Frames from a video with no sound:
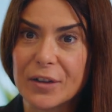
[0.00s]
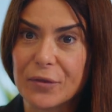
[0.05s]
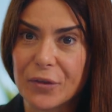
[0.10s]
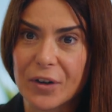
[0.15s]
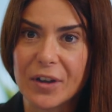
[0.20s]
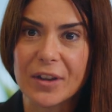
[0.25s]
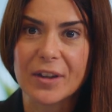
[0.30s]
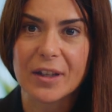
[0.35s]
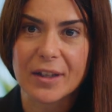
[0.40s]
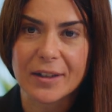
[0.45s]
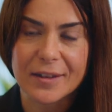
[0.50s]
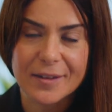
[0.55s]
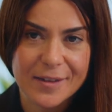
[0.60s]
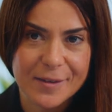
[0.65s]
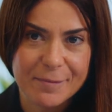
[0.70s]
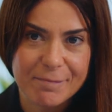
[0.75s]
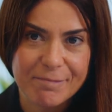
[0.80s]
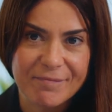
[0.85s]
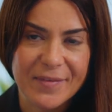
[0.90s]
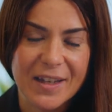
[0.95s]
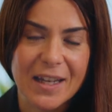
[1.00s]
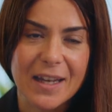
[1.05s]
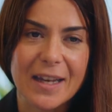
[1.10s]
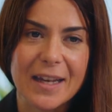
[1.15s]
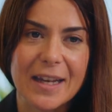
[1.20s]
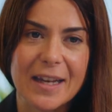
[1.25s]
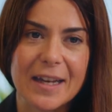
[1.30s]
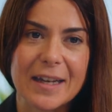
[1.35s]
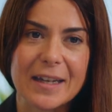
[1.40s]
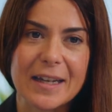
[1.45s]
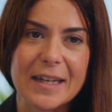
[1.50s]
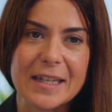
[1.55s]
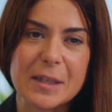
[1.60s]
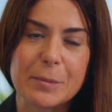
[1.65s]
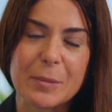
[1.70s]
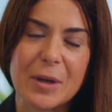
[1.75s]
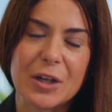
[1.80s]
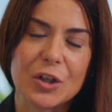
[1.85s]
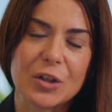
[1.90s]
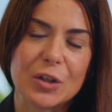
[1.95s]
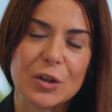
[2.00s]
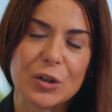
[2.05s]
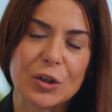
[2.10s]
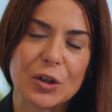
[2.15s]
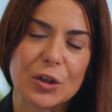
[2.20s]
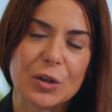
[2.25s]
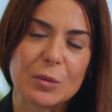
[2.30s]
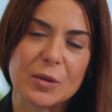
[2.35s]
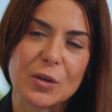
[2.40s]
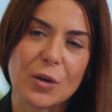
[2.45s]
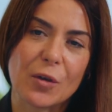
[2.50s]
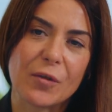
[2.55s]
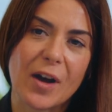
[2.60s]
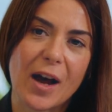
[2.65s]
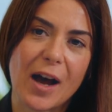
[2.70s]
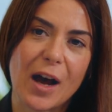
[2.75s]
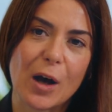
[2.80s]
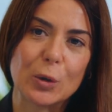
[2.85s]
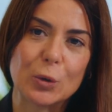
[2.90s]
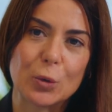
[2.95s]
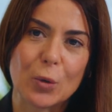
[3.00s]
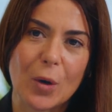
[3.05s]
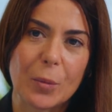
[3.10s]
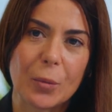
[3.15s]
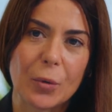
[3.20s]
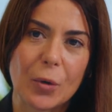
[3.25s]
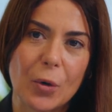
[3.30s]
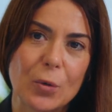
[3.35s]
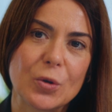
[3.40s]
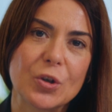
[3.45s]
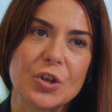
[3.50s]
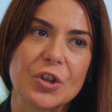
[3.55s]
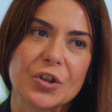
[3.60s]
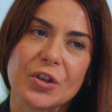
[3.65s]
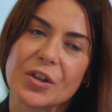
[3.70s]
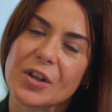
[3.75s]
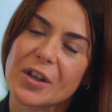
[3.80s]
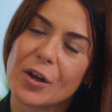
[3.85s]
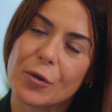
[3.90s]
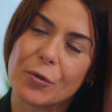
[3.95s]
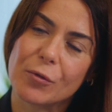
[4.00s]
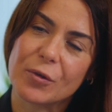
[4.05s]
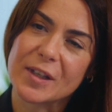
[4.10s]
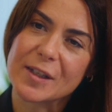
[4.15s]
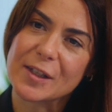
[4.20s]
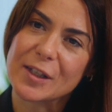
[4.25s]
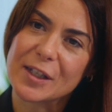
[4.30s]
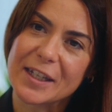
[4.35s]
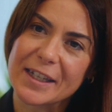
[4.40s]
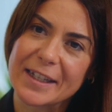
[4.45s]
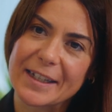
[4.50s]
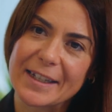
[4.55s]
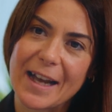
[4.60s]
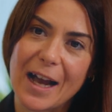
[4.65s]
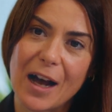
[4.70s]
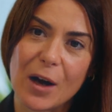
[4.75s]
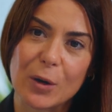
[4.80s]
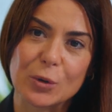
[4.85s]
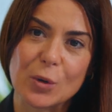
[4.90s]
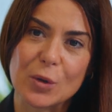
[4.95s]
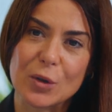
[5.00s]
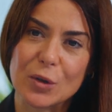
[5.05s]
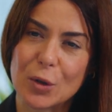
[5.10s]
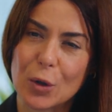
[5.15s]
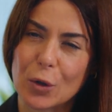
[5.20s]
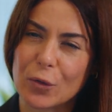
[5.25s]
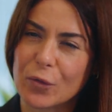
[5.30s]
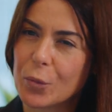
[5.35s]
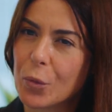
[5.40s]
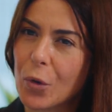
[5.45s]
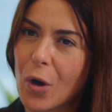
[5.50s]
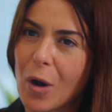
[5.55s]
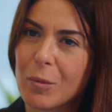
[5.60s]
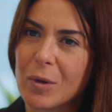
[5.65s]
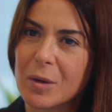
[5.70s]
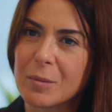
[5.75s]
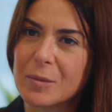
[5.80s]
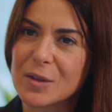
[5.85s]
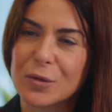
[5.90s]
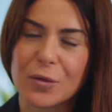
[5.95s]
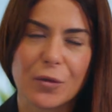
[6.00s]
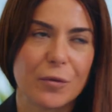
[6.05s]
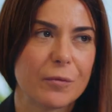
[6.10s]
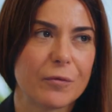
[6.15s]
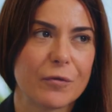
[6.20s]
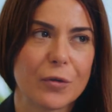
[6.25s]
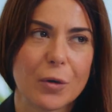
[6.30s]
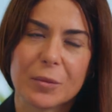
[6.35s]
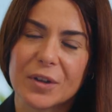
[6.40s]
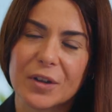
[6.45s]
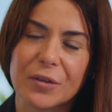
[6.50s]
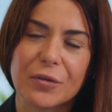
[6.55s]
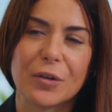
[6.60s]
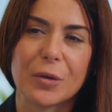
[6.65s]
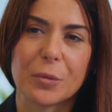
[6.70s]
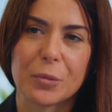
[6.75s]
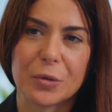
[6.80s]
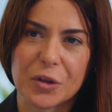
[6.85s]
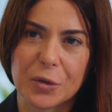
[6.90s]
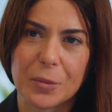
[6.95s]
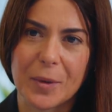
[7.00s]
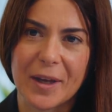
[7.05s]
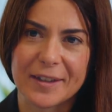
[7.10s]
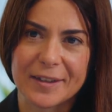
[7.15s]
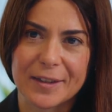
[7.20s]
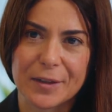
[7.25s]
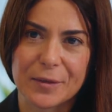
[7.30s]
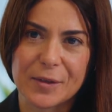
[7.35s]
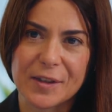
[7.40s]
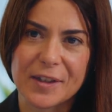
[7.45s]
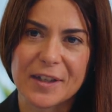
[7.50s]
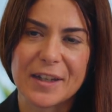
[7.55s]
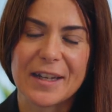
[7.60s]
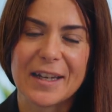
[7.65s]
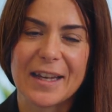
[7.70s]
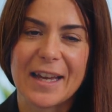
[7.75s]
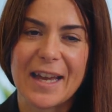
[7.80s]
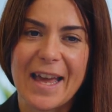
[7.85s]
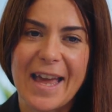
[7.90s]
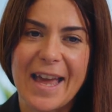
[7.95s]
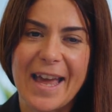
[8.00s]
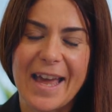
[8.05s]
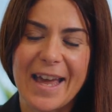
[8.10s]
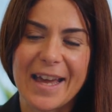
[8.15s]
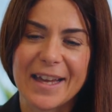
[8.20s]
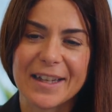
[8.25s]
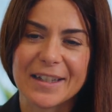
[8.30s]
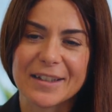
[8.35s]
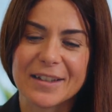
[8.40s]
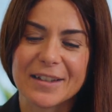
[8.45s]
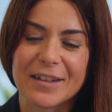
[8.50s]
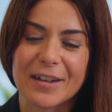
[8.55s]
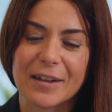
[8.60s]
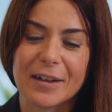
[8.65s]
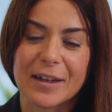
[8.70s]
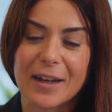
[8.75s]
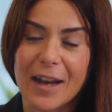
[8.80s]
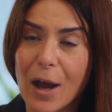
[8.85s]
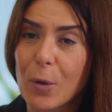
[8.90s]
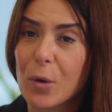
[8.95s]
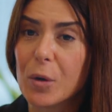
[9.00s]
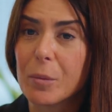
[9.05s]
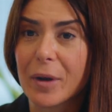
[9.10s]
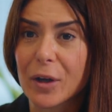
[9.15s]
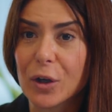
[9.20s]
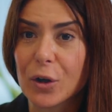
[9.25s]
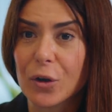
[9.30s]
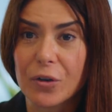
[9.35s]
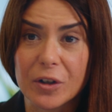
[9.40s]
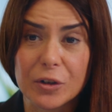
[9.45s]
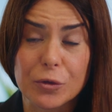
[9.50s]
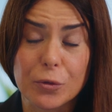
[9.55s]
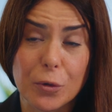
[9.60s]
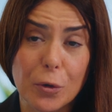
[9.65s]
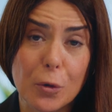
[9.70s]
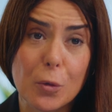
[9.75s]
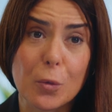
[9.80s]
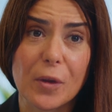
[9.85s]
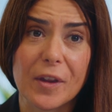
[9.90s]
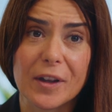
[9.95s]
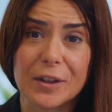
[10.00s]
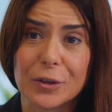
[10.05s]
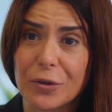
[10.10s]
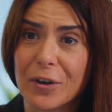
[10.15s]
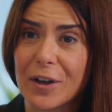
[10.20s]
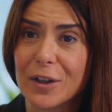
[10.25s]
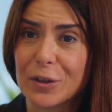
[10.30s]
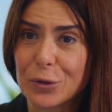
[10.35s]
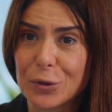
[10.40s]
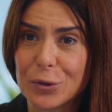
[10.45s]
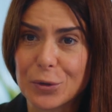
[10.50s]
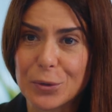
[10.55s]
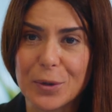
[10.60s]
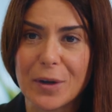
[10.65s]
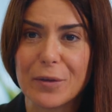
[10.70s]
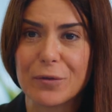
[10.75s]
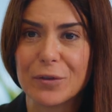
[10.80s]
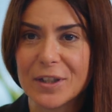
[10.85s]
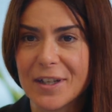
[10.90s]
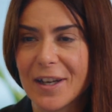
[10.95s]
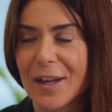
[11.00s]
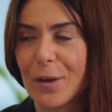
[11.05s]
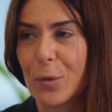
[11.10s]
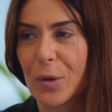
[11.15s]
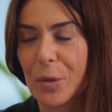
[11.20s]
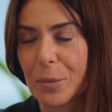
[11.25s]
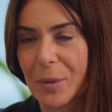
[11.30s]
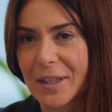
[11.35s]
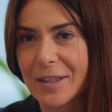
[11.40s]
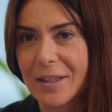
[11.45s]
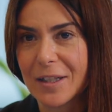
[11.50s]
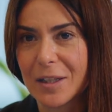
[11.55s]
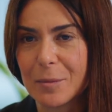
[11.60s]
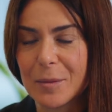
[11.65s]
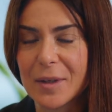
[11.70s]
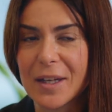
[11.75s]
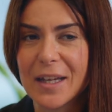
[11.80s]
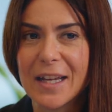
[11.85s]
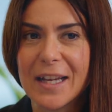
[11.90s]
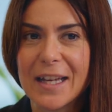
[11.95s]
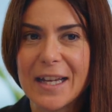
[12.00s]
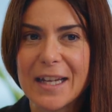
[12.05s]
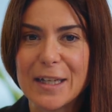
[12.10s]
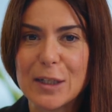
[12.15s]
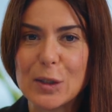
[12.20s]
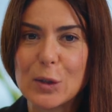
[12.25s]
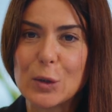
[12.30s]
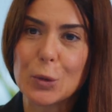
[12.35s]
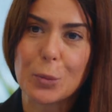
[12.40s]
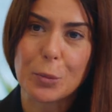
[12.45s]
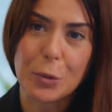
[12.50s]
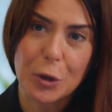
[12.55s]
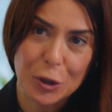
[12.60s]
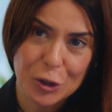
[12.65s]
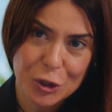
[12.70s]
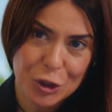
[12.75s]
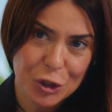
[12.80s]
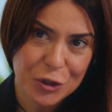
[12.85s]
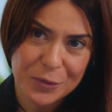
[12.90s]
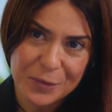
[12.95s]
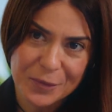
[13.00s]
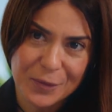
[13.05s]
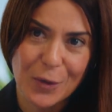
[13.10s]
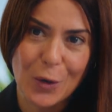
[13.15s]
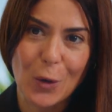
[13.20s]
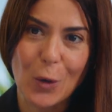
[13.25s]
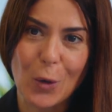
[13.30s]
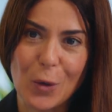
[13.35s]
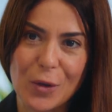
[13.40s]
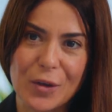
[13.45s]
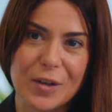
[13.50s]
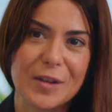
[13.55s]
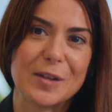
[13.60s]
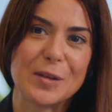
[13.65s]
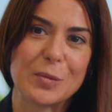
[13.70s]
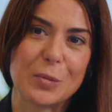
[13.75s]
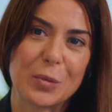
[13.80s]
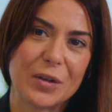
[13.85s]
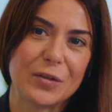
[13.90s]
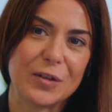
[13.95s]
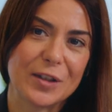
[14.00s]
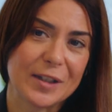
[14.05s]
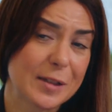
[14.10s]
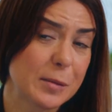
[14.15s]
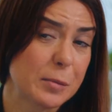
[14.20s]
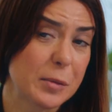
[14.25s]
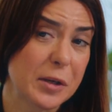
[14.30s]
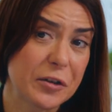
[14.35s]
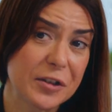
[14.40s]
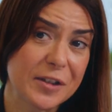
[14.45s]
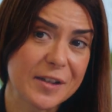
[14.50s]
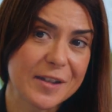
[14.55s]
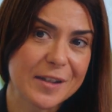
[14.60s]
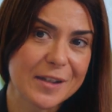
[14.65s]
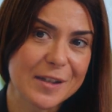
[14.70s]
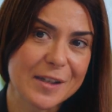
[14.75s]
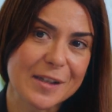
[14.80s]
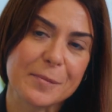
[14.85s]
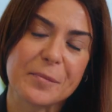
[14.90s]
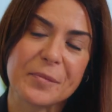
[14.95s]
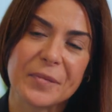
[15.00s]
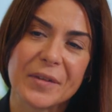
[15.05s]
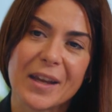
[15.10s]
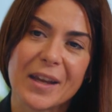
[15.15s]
different things, especially in terms of how to approach reasoning, how to solve problems from a different perspectives. And now in my current role, what I try to do every day with my team is to merge all these previous experiences.